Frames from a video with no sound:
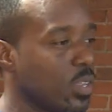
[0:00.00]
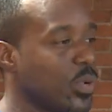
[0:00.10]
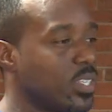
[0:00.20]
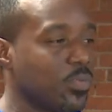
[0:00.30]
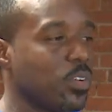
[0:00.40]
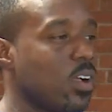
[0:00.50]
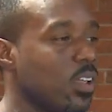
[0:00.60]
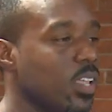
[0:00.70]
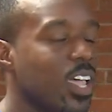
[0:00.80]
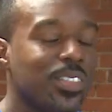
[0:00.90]
we differ
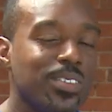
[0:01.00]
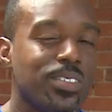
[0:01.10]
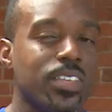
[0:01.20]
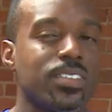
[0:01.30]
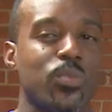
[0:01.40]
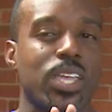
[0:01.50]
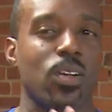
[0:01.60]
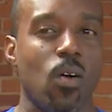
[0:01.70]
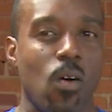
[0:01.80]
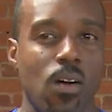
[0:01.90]
on, these are things that we
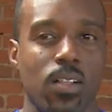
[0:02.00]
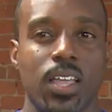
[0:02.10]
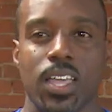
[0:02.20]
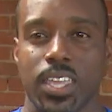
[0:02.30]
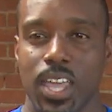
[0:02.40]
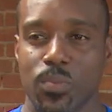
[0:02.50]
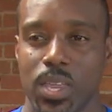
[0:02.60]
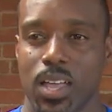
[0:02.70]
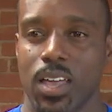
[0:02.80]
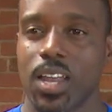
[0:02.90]
can all get
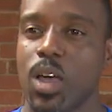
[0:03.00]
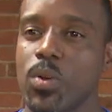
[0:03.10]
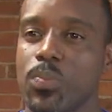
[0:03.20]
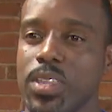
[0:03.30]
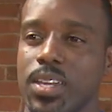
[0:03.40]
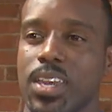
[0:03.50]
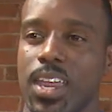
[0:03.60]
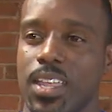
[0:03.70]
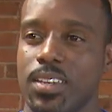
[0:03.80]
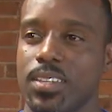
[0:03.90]
behind. I want to be that
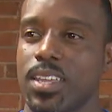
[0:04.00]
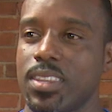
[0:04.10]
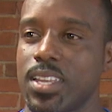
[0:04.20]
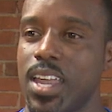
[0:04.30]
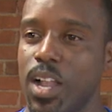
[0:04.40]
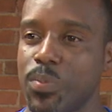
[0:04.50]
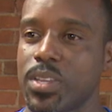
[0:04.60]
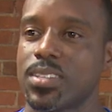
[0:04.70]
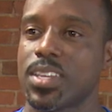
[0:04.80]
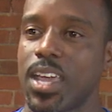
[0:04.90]
candidate that helps
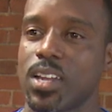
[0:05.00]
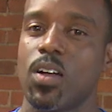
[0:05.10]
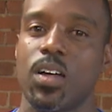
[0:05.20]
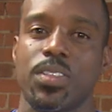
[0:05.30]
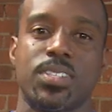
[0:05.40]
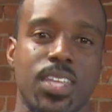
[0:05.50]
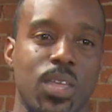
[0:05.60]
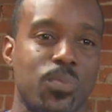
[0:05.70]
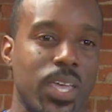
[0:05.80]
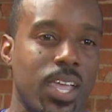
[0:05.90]
us get on the
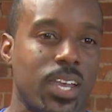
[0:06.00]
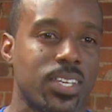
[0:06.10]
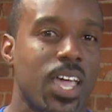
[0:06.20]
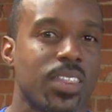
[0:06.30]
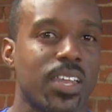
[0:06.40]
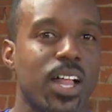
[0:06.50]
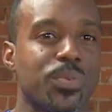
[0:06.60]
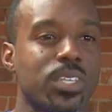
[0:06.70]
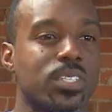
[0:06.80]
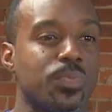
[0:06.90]
same page, that
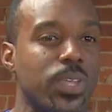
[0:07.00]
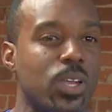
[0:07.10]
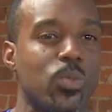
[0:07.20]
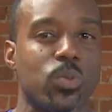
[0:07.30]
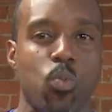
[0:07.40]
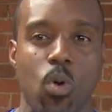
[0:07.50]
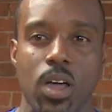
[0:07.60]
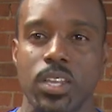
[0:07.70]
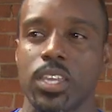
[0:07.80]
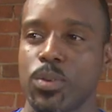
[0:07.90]
helps us speak with
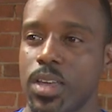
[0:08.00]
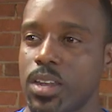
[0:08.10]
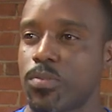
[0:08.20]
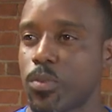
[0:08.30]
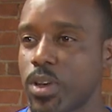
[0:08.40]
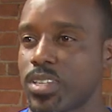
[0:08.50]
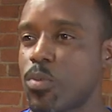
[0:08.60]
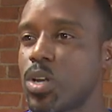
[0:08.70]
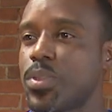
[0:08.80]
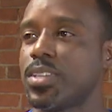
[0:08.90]
one united voice. I
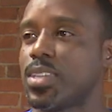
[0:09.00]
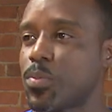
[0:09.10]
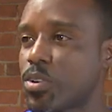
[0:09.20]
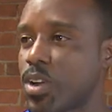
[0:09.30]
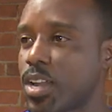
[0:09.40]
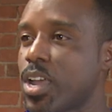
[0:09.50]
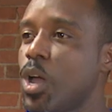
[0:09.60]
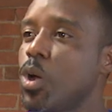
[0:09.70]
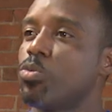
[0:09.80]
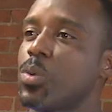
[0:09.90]
want to be the Democrat
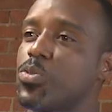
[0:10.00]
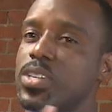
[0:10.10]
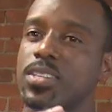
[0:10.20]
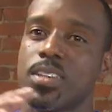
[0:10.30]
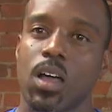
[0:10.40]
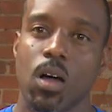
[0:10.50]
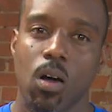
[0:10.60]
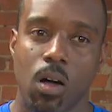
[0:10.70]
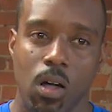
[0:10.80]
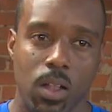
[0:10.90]
who represents
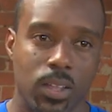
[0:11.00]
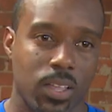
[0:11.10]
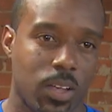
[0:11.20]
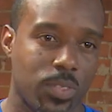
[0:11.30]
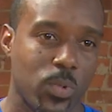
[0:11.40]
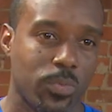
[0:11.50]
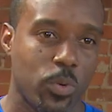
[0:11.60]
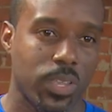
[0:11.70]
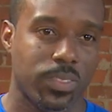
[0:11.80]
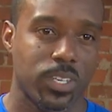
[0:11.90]
all of the
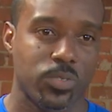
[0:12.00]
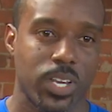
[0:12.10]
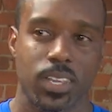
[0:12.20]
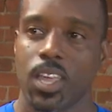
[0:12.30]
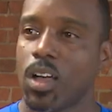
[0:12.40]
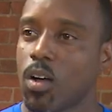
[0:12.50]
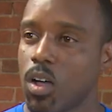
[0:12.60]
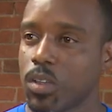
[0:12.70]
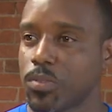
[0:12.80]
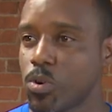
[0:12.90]
140th District,
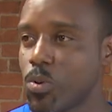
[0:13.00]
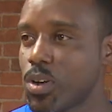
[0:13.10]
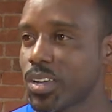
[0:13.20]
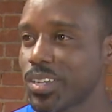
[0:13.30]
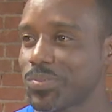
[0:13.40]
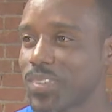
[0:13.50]
all of Norwalk.